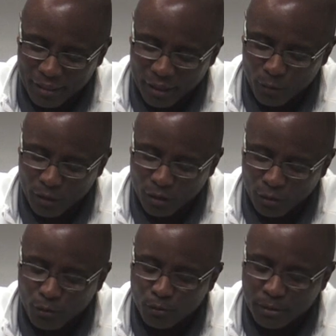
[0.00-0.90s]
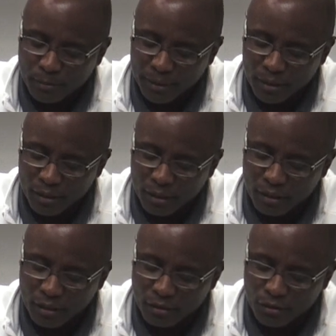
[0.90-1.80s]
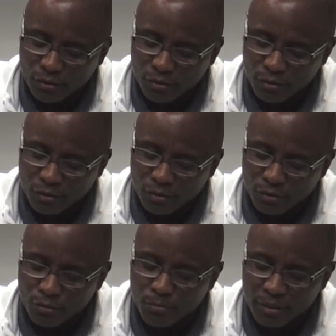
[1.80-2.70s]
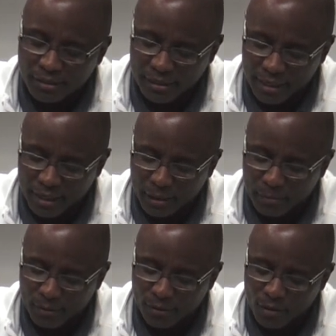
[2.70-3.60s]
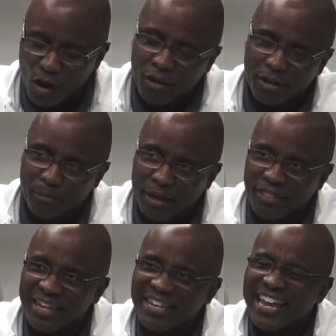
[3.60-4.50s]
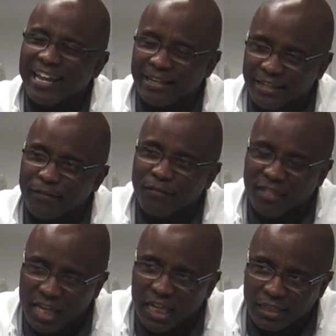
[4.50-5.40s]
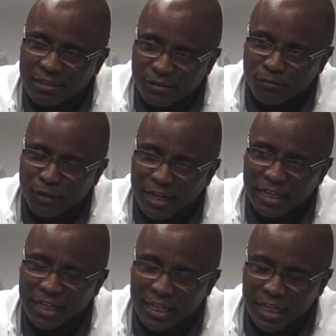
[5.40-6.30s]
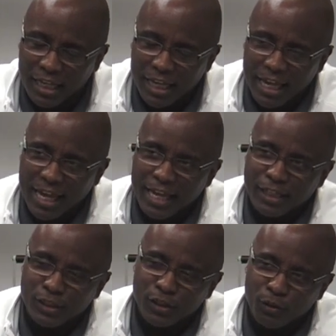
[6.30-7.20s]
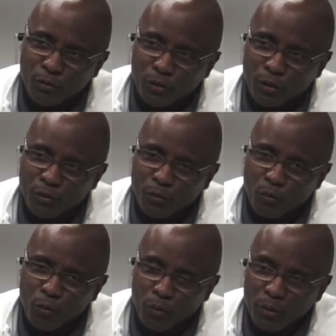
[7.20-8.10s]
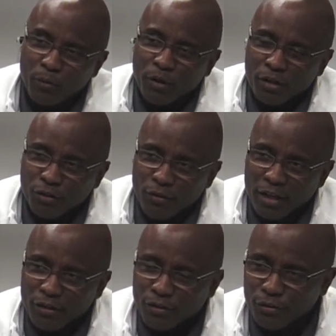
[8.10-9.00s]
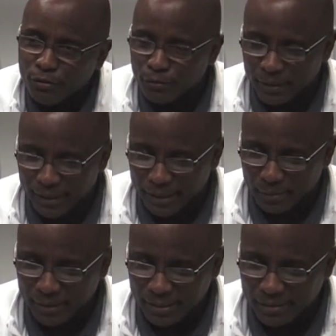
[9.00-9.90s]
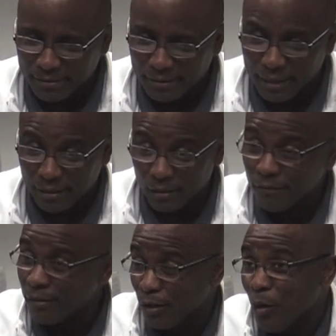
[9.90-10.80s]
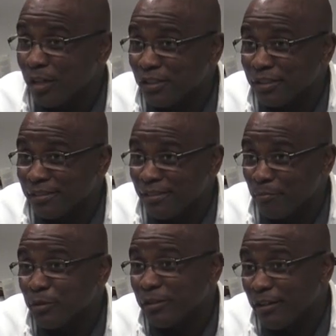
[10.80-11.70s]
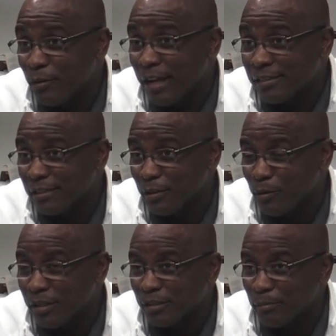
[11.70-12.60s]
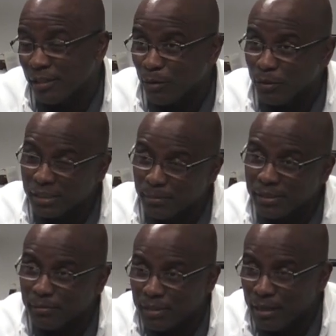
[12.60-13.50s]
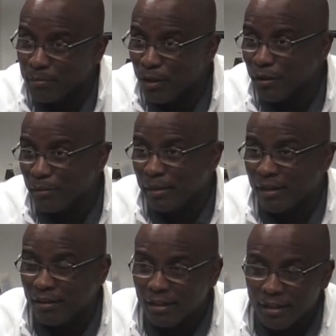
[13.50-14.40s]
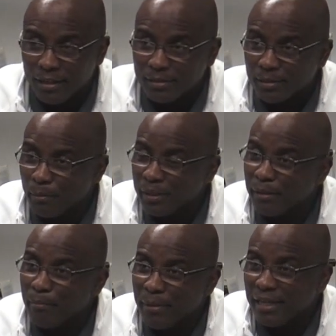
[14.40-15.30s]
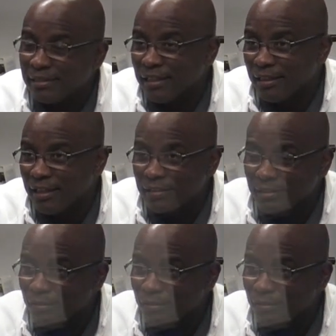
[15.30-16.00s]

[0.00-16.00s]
think we do spend too much time talking about the negative things, right? And so what we want to try to do is, I love the question. Appreciate you asking the question, because I want to spend some time talking about some of the amazing things